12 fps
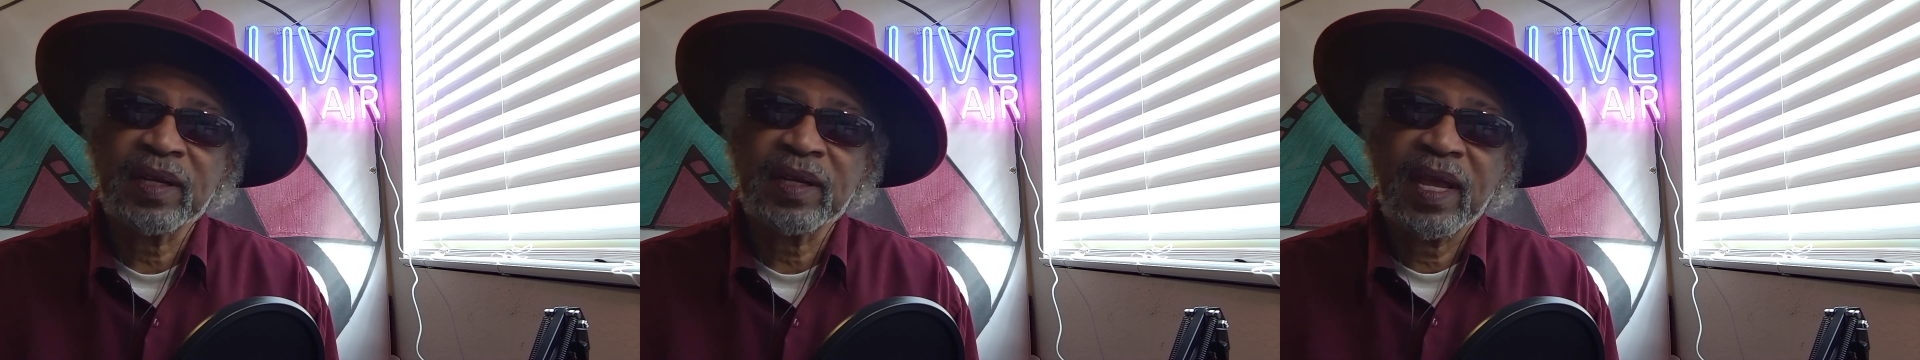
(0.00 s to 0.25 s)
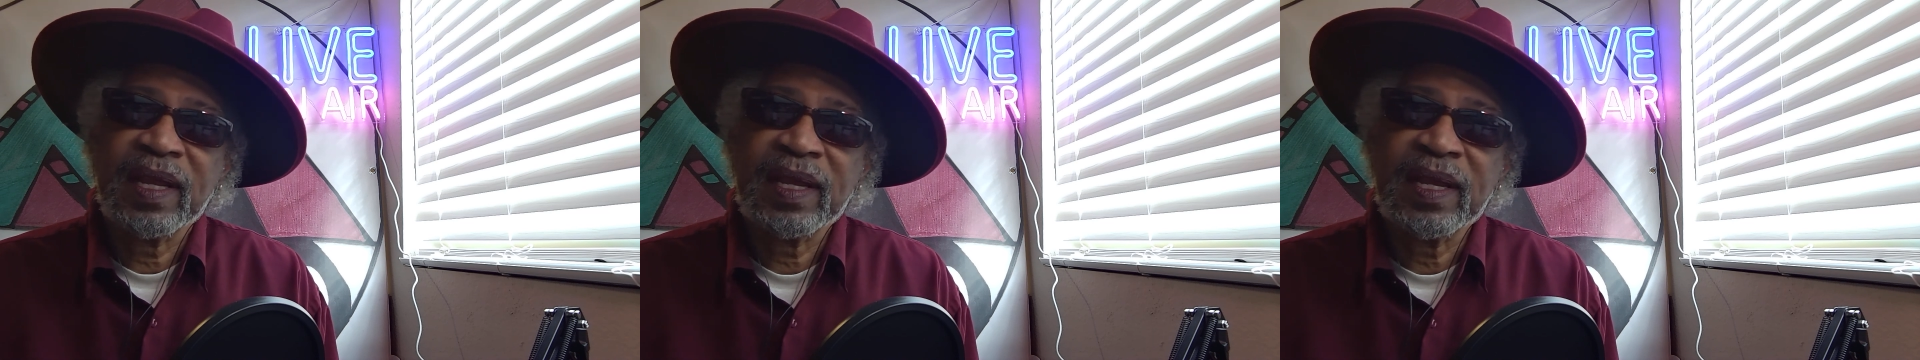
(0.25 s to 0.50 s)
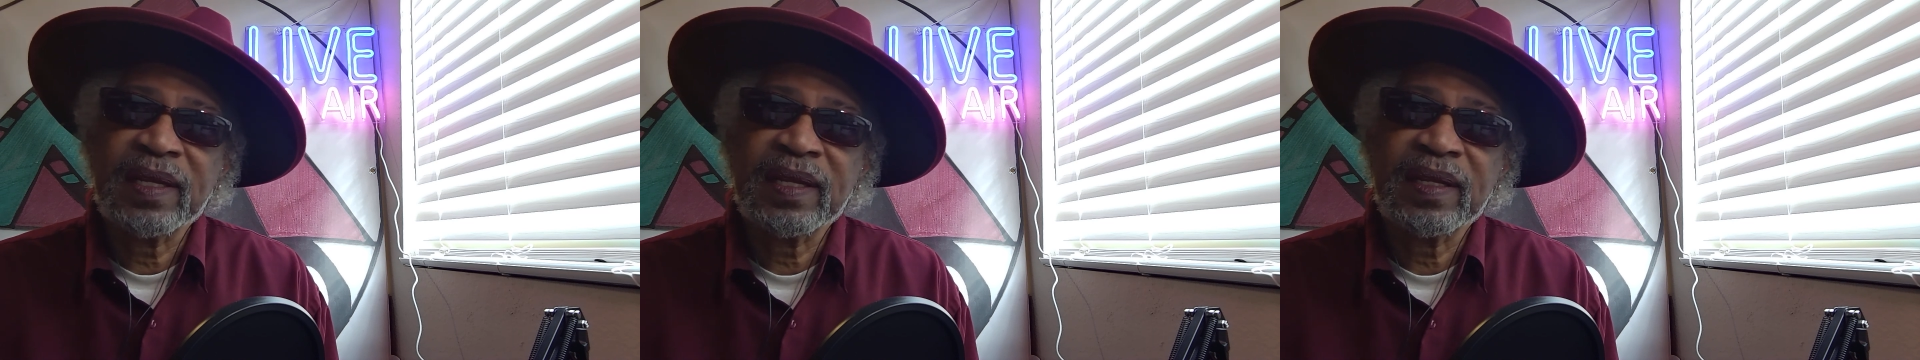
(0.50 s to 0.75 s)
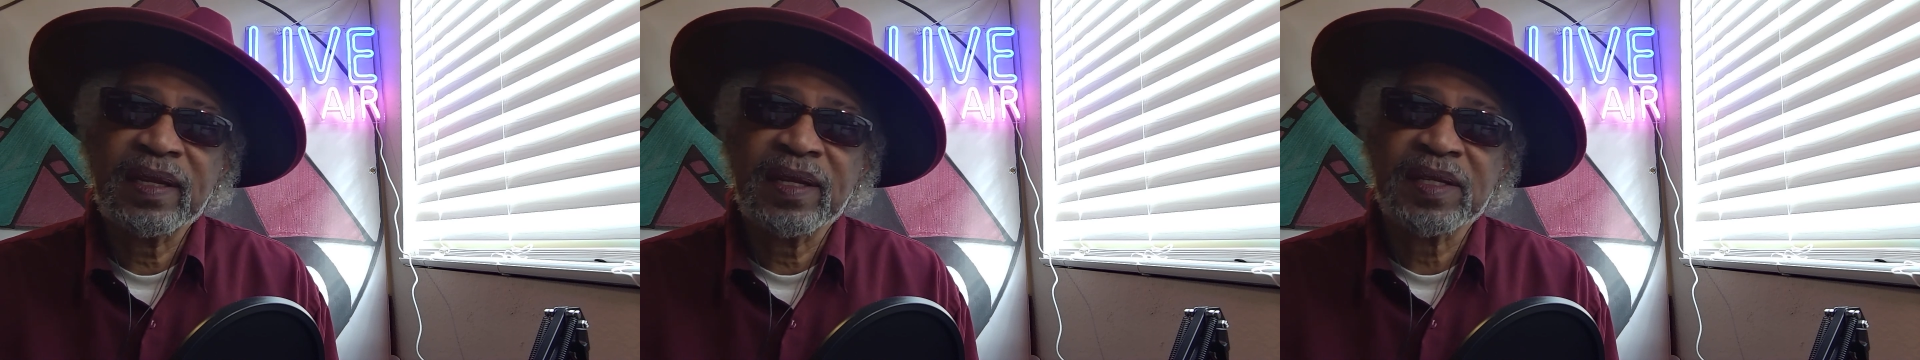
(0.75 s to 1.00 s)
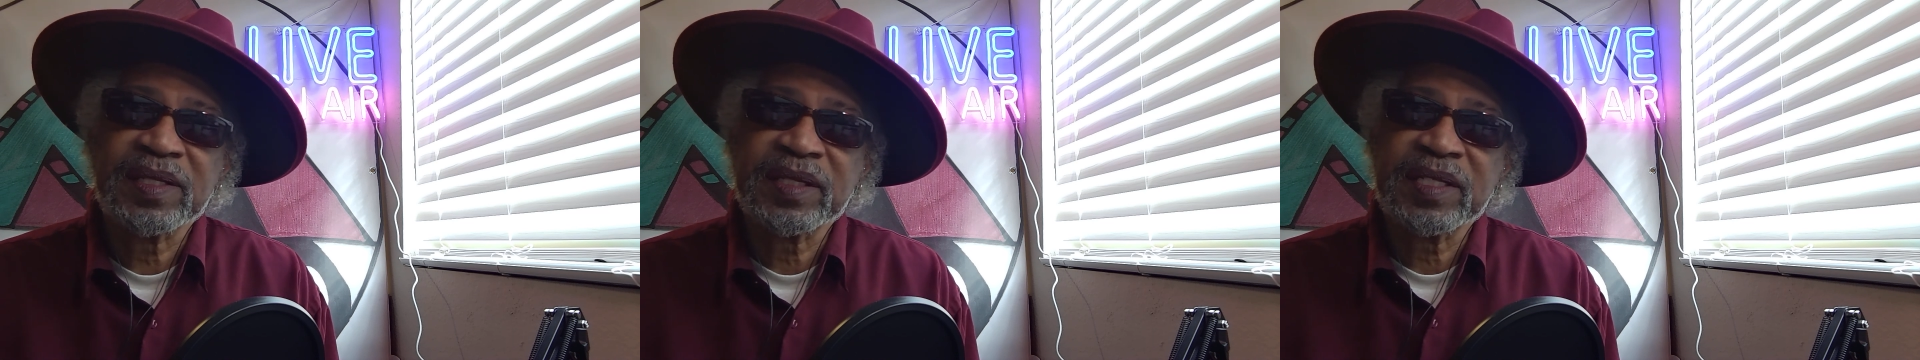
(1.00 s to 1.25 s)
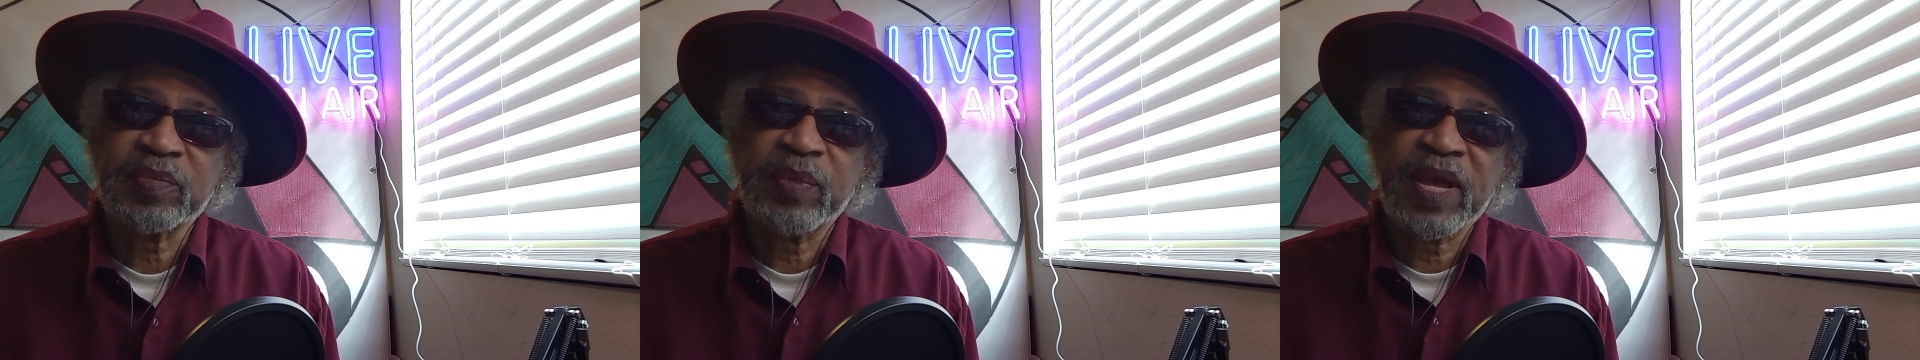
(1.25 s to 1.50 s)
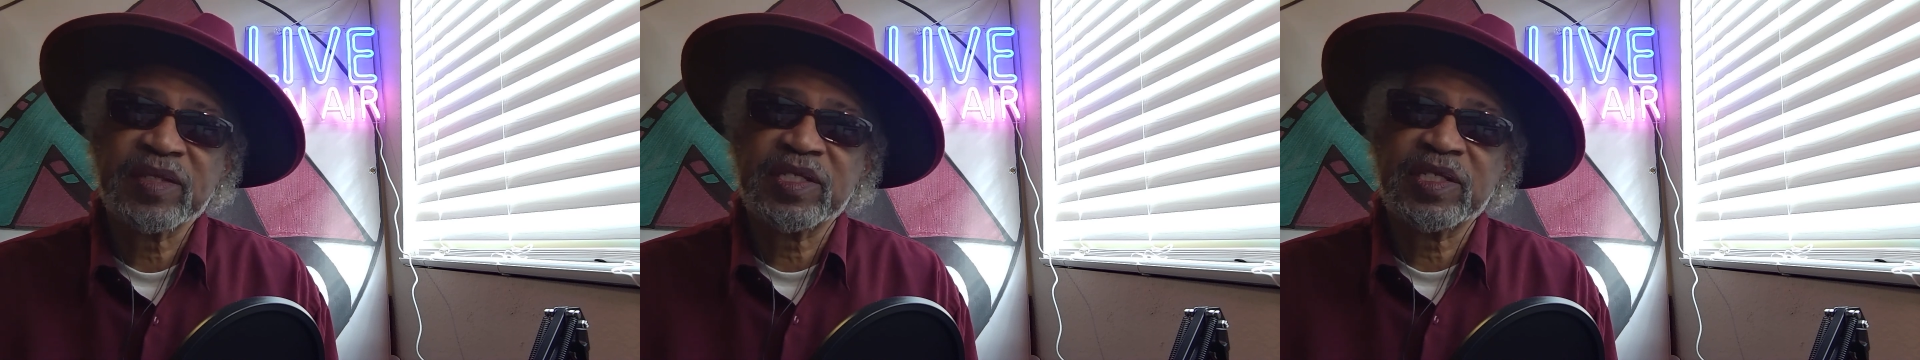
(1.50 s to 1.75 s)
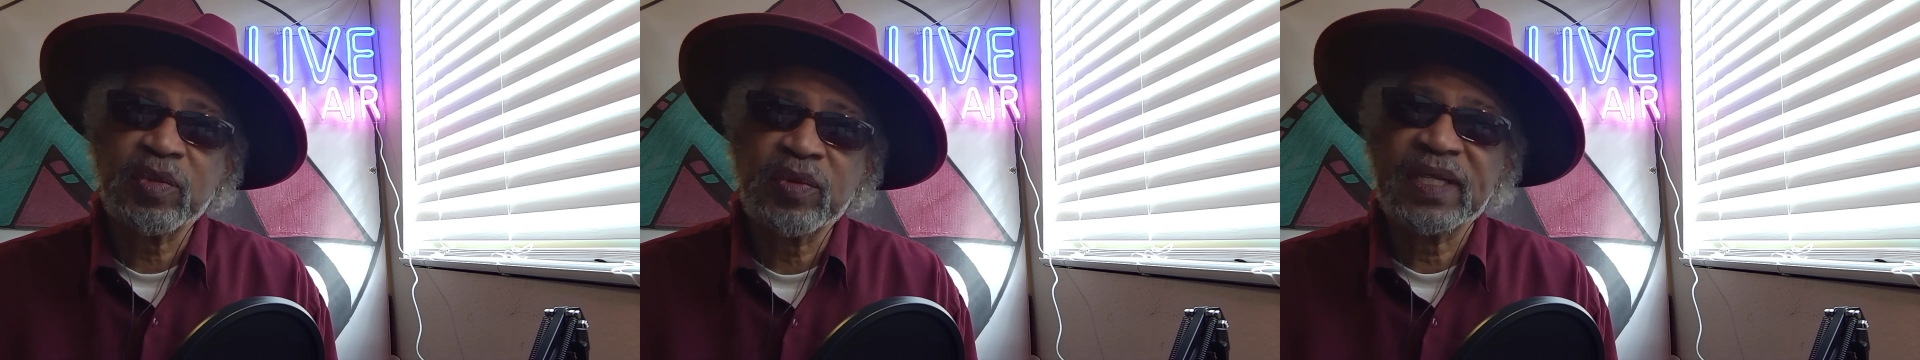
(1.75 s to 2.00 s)
and ended in a suspect's
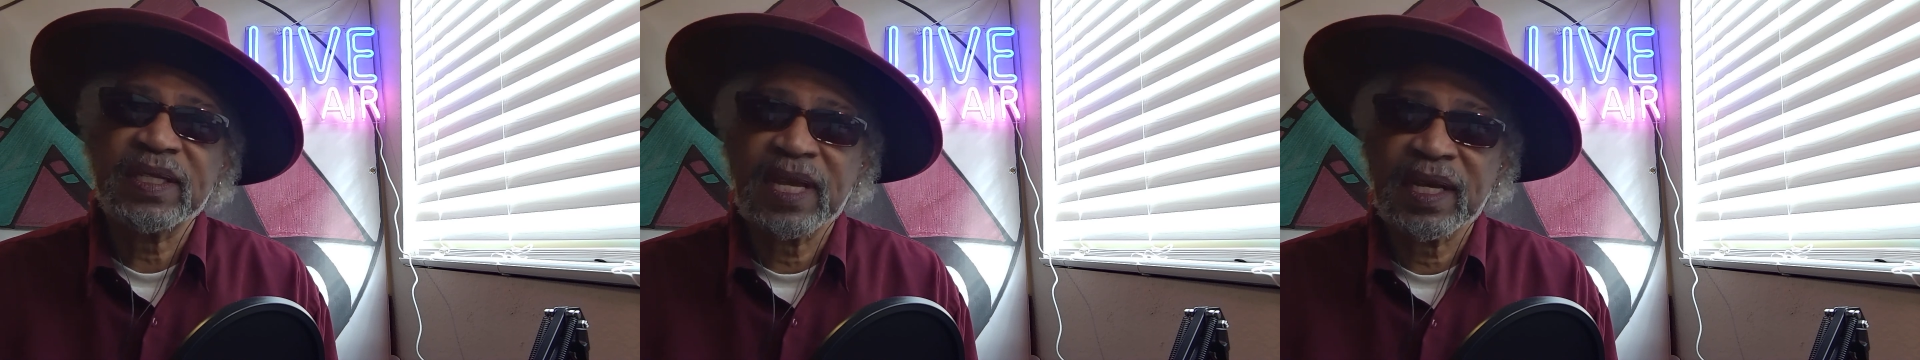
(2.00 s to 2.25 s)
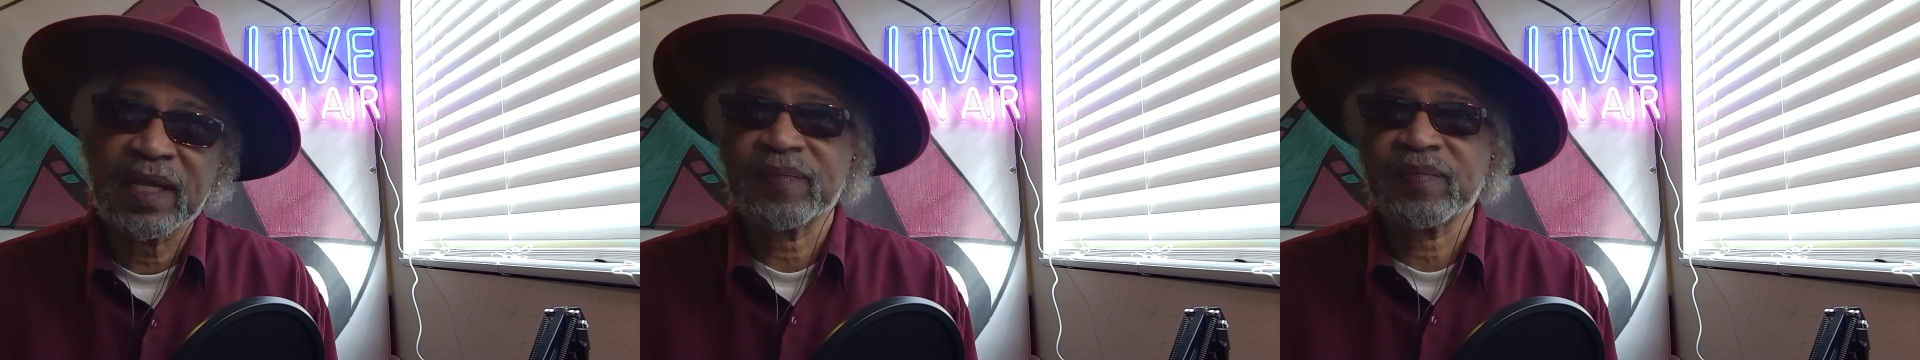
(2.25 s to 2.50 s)
shooting death.